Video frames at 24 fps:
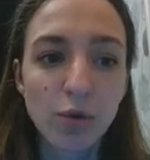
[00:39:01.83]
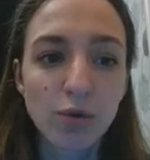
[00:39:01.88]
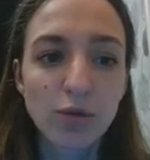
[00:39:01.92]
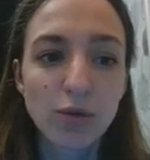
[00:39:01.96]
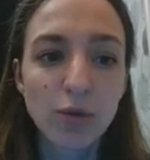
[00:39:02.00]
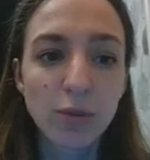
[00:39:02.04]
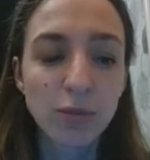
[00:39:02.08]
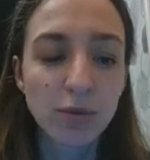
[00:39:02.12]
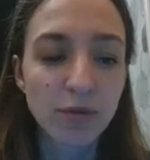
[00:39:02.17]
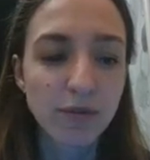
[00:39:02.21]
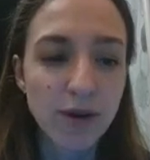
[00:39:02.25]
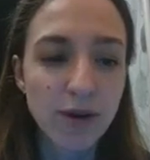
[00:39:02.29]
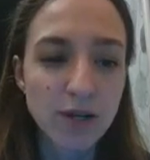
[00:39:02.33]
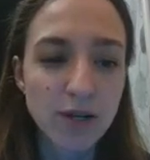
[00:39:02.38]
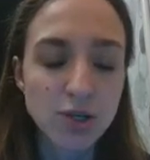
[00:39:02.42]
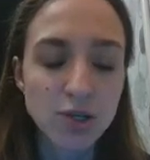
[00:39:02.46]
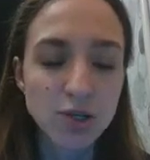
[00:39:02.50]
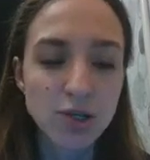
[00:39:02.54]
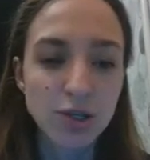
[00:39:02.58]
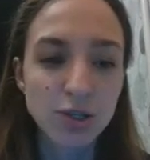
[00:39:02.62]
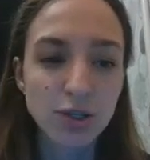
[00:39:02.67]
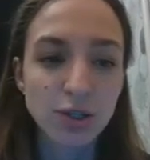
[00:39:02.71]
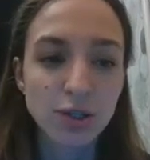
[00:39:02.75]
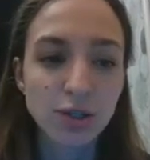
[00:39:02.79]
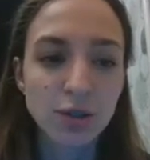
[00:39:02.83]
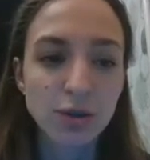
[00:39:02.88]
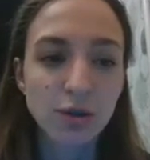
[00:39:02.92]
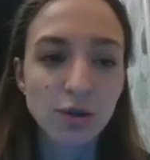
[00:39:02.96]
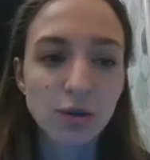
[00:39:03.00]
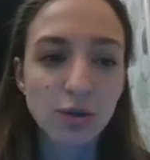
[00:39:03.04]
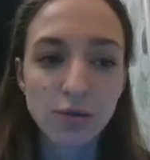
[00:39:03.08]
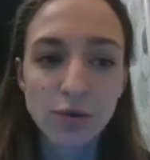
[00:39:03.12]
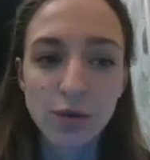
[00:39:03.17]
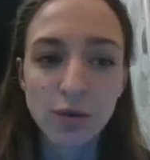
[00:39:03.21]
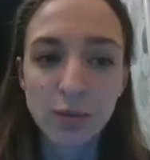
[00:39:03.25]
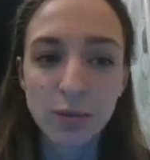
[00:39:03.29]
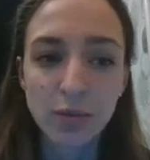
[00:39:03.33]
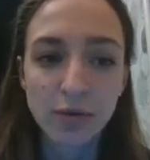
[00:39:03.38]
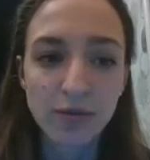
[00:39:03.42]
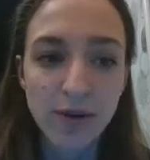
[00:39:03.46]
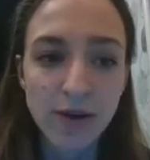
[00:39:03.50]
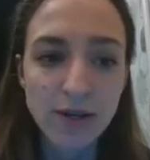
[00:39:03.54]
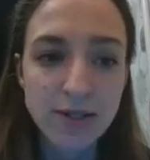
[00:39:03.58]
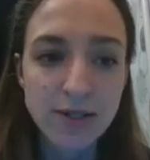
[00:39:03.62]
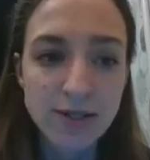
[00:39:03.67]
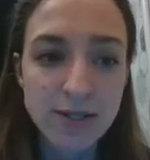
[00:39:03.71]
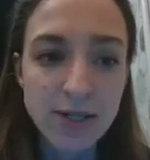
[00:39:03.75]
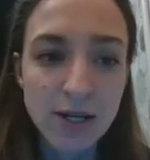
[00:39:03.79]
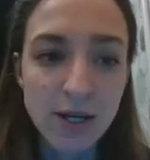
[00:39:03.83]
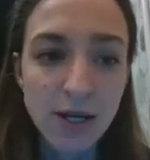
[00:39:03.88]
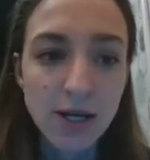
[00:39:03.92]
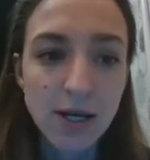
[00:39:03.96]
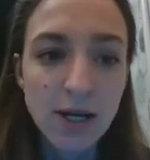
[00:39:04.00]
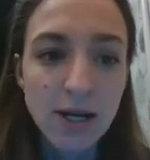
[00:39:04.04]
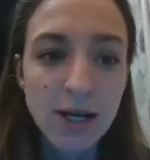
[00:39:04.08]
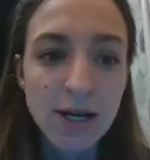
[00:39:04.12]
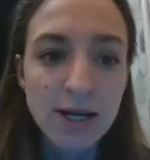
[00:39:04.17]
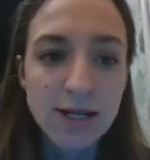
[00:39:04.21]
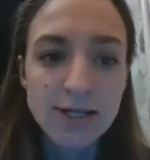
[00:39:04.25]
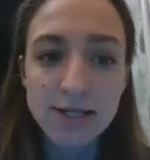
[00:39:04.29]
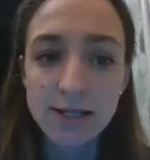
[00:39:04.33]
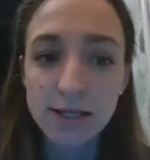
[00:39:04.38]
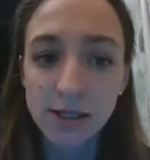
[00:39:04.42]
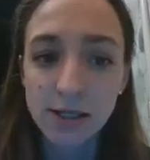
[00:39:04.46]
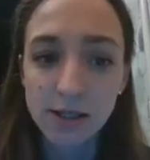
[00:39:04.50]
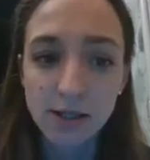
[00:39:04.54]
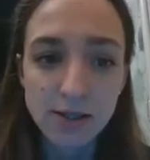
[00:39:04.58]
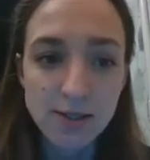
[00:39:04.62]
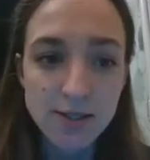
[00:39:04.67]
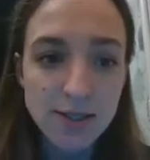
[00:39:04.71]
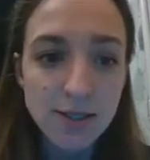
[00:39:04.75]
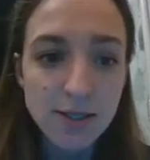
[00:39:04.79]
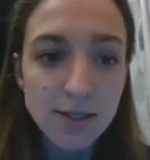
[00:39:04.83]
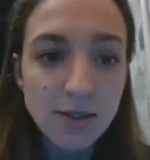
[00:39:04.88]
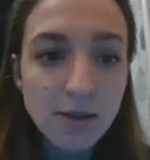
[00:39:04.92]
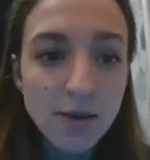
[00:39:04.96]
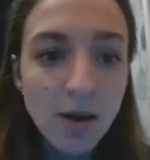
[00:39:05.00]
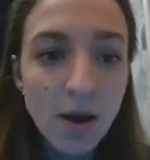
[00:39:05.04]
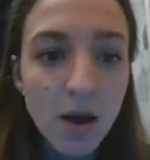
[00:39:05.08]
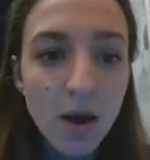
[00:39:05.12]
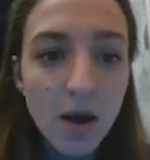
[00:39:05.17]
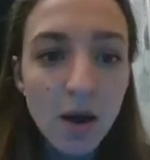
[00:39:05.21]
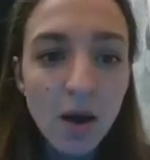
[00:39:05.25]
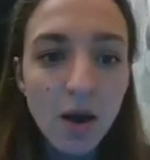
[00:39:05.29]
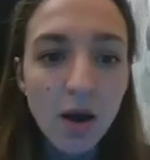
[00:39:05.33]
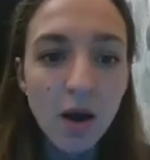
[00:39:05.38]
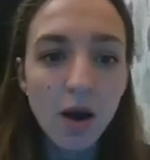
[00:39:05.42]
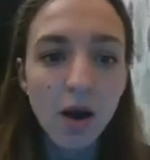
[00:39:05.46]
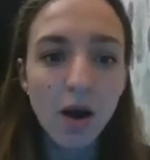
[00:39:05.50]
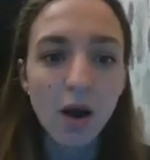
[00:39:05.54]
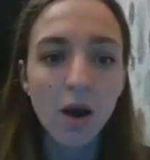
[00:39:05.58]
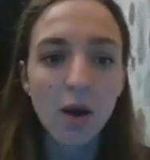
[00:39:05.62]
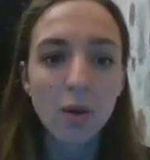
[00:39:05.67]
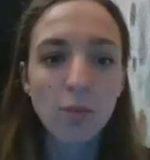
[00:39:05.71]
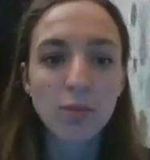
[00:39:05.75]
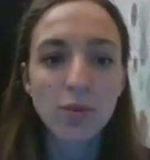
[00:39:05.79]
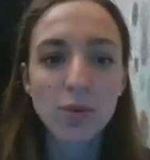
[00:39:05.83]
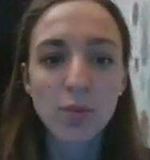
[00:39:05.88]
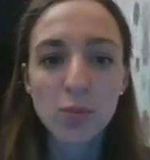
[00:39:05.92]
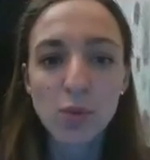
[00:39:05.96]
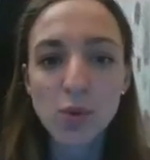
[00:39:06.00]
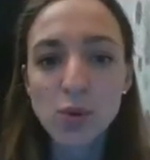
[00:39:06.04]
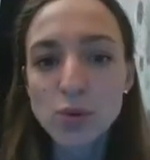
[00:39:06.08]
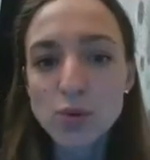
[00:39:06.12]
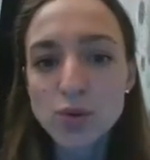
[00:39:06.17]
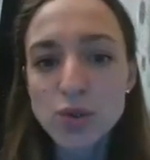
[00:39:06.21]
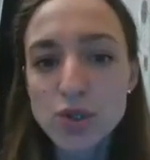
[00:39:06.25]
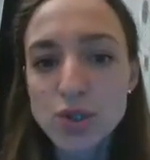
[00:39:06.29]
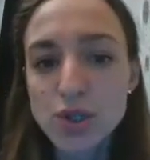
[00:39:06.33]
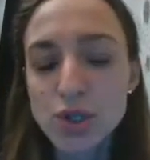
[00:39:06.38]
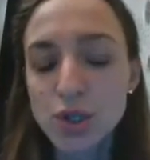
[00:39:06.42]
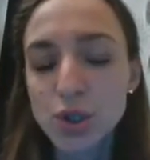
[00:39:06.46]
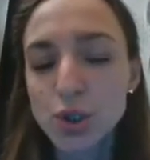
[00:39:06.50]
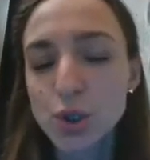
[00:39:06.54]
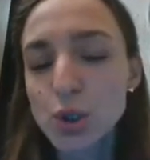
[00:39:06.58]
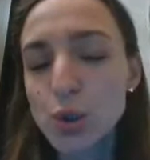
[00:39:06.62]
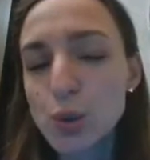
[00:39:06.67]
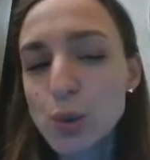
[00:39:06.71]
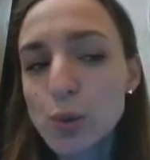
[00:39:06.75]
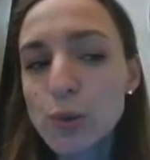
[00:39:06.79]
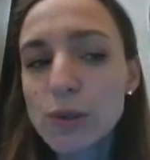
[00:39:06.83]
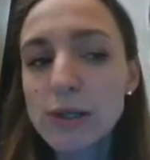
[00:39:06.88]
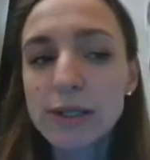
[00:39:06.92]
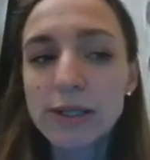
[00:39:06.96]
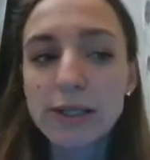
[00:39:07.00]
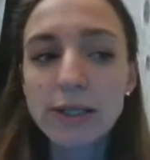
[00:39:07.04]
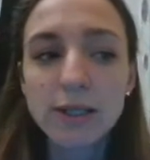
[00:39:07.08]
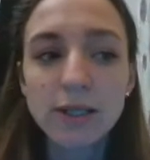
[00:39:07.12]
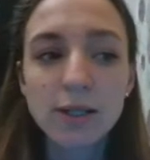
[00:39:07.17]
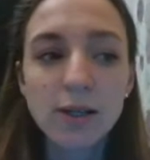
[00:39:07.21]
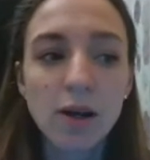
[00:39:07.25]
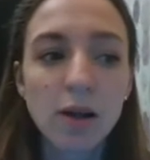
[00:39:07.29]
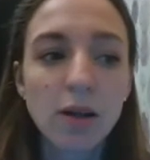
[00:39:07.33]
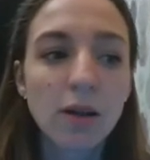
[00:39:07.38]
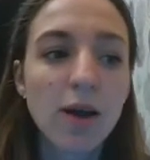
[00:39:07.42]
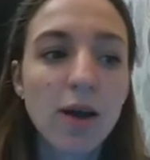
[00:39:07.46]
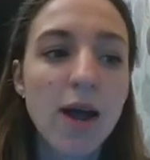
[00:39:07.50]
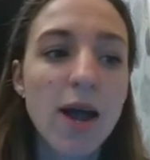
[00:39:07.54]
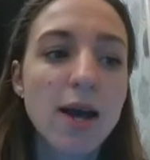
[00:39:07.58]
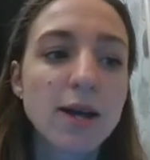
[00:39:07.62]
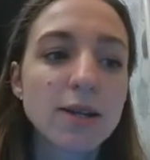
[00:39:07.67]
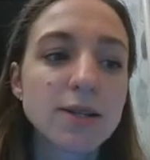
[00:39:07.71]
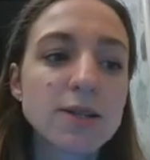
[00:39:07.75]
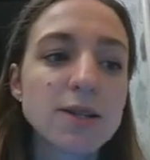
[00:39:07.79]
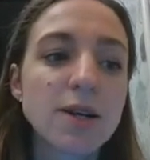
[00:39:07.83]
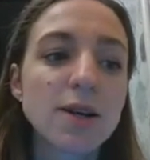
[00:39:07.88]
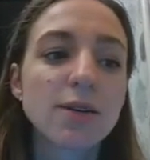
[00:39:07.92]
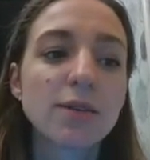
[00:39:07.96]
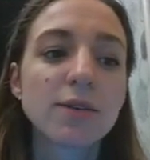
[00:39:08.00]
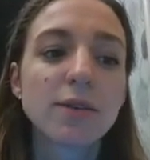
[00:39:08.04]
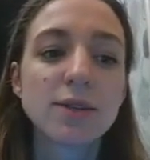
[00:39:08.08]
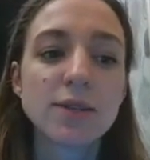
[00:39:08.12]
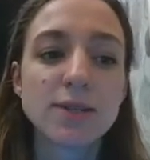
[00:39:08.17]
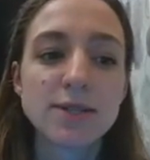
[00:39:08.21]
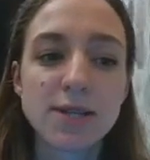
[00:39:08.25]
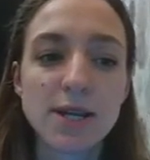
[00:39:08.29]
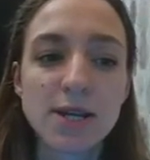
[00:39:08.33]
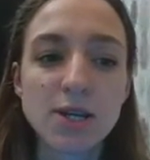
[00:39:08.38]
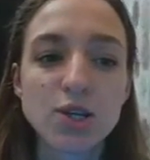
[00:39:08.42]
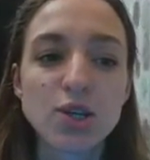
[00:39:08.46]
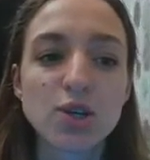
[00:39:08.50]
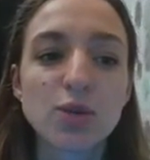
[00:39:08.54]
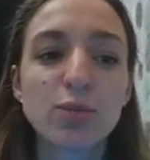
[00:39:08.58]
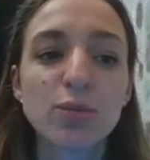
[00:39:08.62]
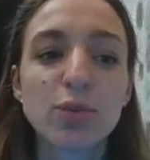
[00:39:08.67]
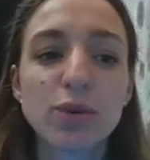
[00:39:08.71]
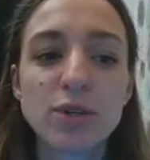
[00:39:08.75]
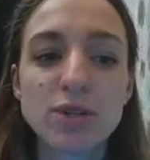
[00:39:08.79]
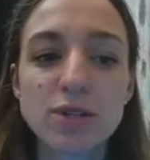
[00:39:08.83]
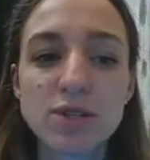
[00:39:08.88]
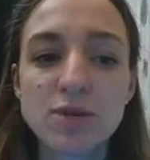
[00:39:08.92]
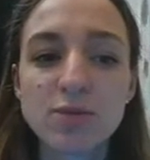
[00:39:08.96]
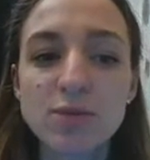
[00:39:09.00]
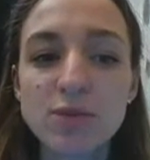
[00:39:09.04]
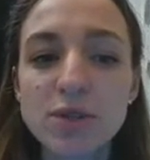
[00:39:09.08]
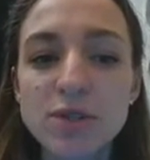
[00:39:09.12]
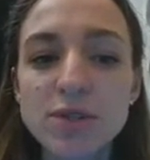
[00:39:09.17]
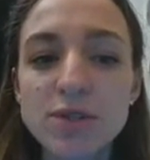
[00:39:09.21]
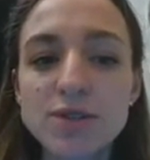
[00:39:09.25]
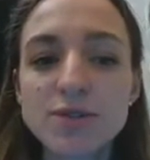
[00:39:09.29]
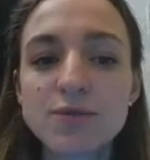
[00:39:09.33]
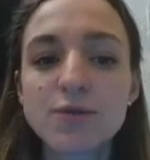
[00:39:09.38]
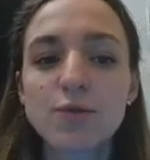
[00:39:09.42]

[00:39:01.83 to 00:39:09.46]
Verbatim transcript: of the profession uh, of the professor Sinitsyn, uh, proposed new clinical and organization principles